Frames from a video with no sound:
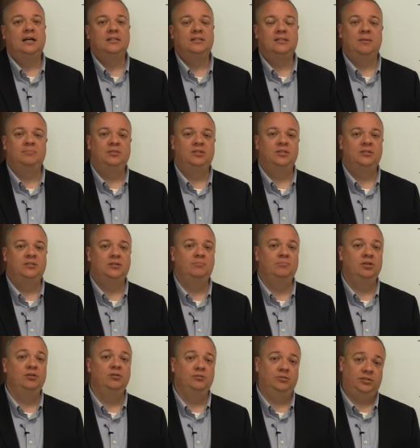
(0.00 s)
substance
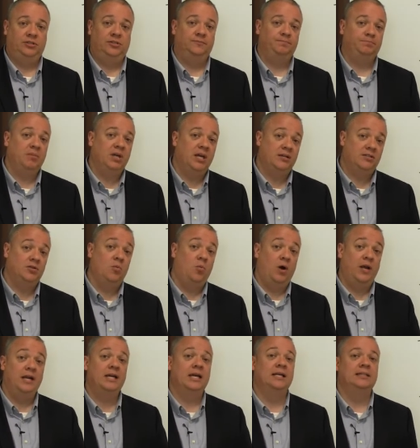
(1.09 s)
abuse because
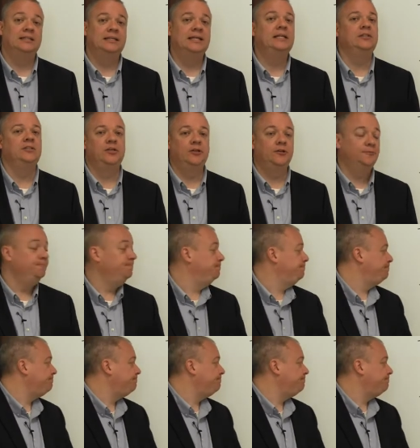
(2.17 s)
of what it can lead to.